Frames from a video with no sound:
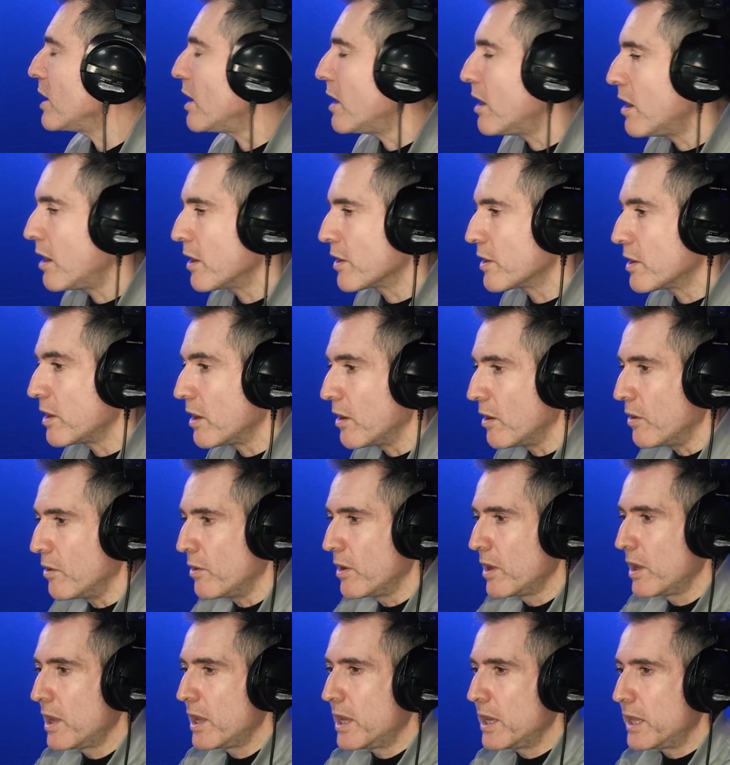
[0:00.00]
oh, you know,
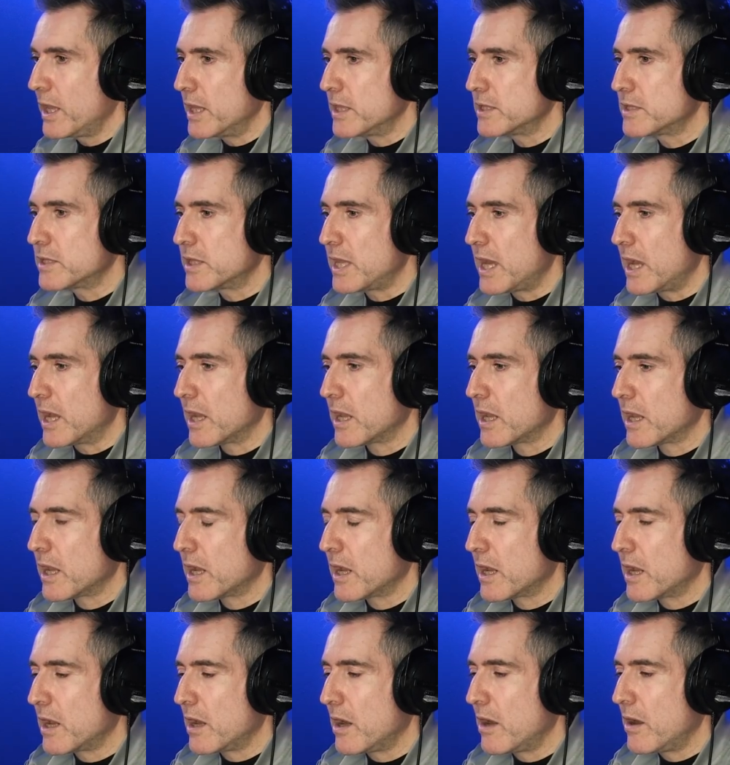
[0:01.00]
there's that
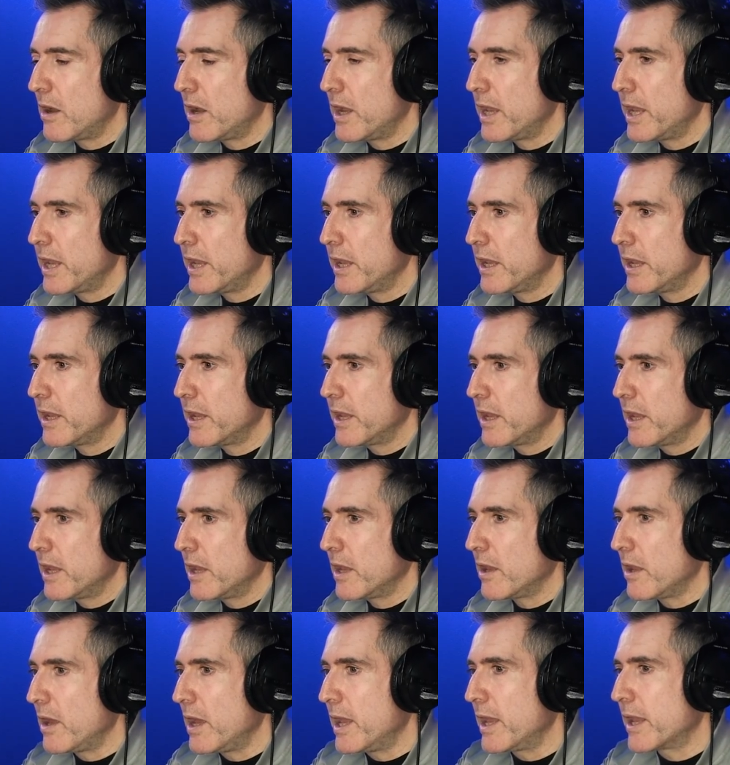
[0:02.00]
guy,
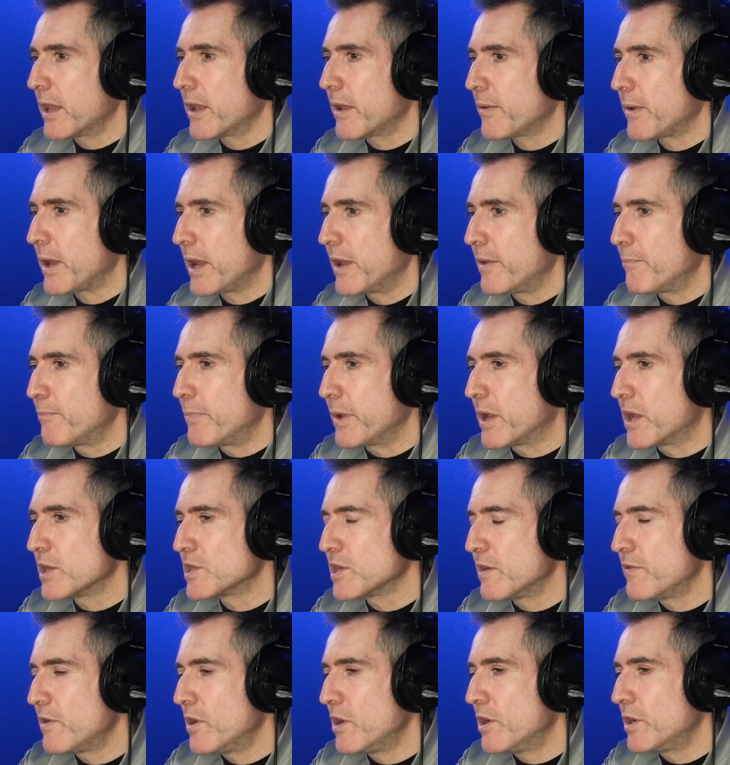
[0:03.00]
like, and because
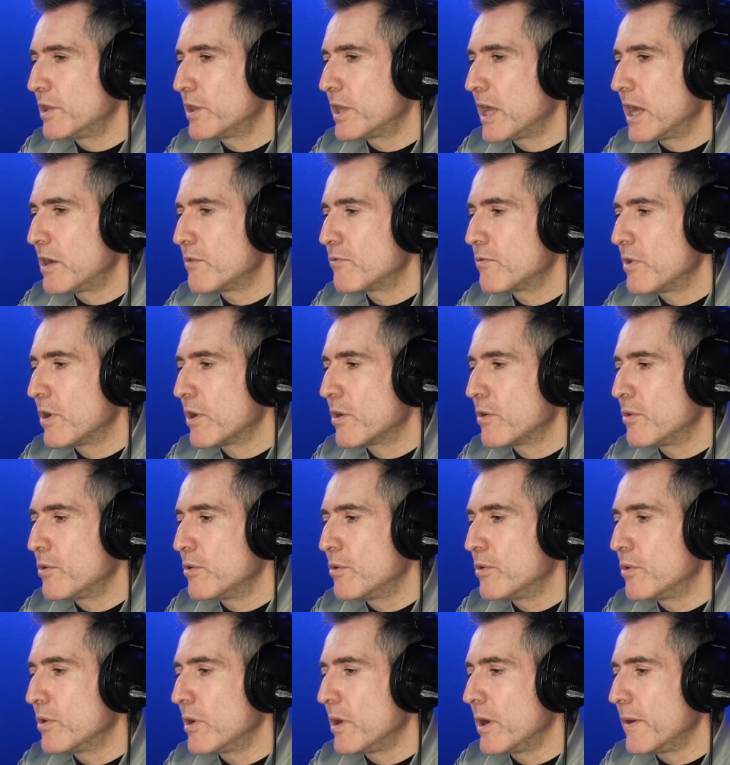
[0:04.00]
I've heard that
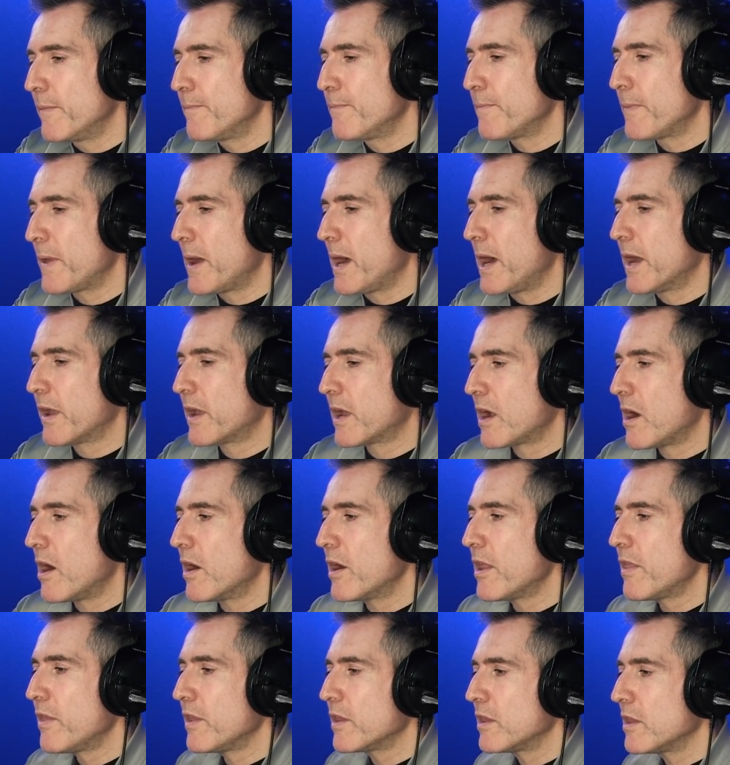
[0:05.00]
record, I
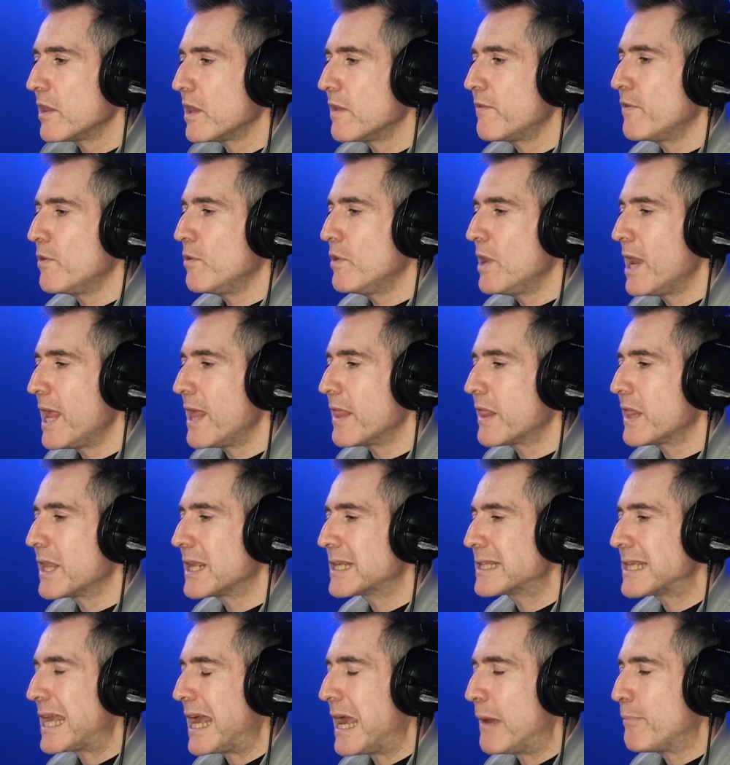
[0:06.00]
kind of think if you let
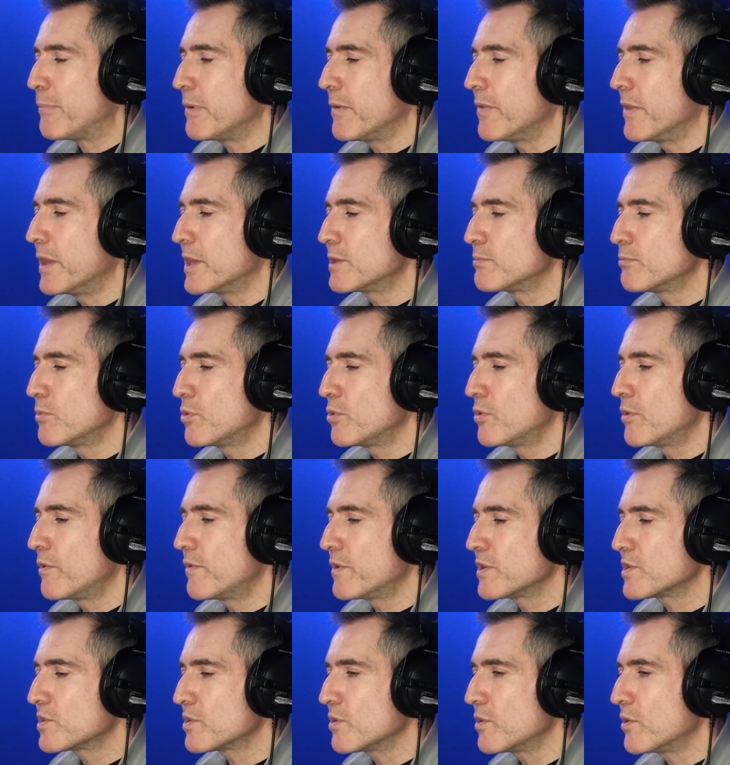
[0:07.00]
things happen, there's more of
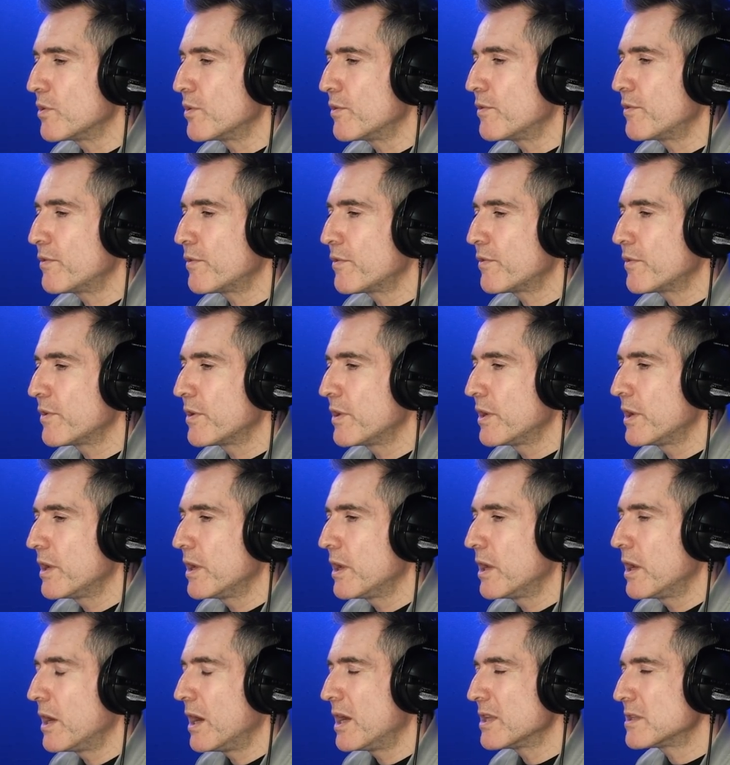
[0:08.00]
a sort of,
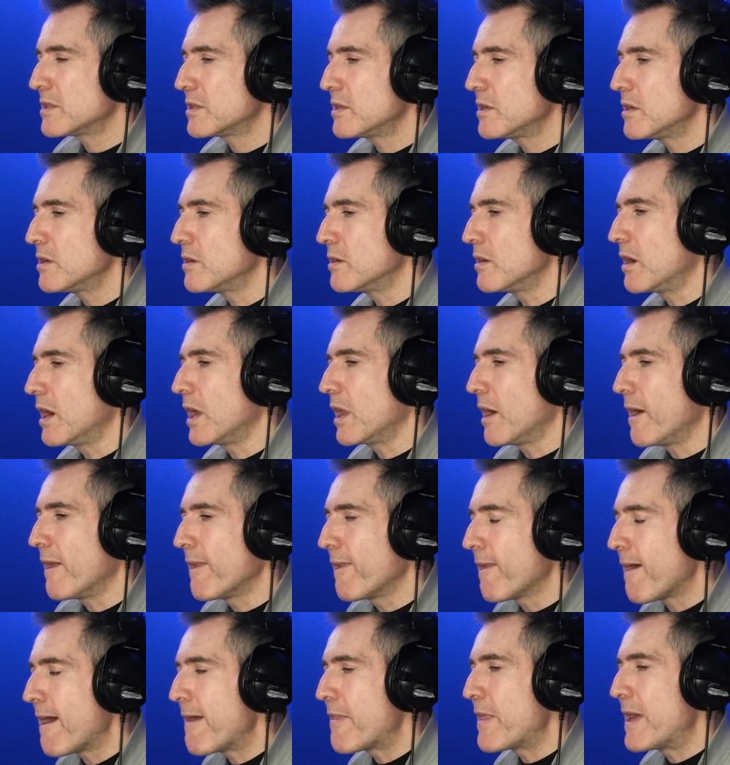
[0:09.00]
I don't know, I
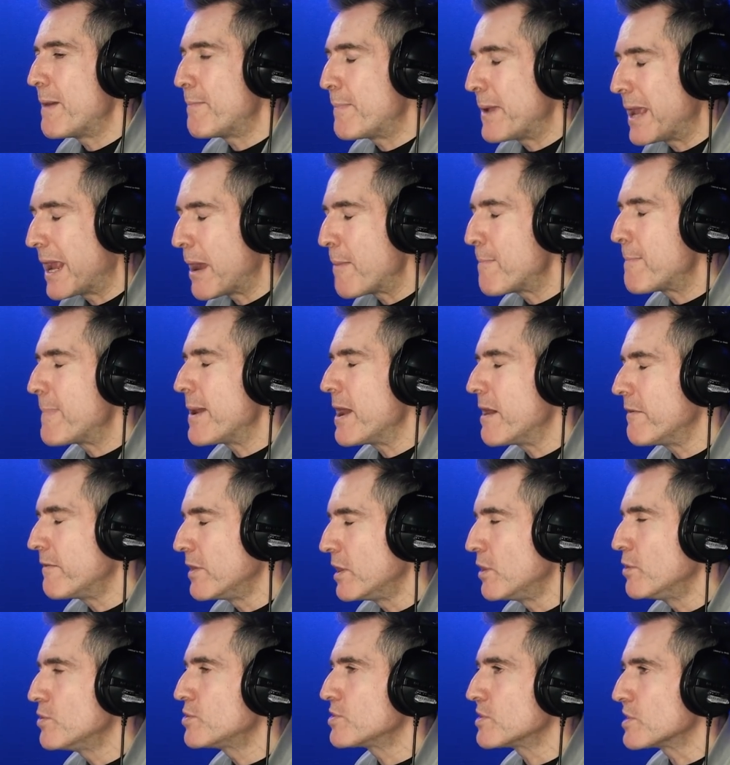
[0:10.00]
like there being a bit of a
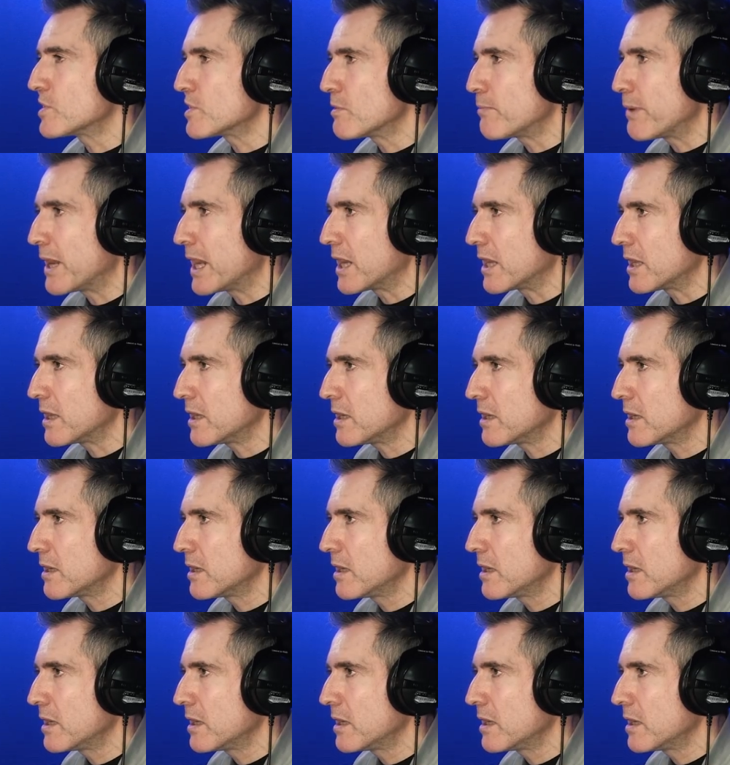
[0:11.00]
looseness about it.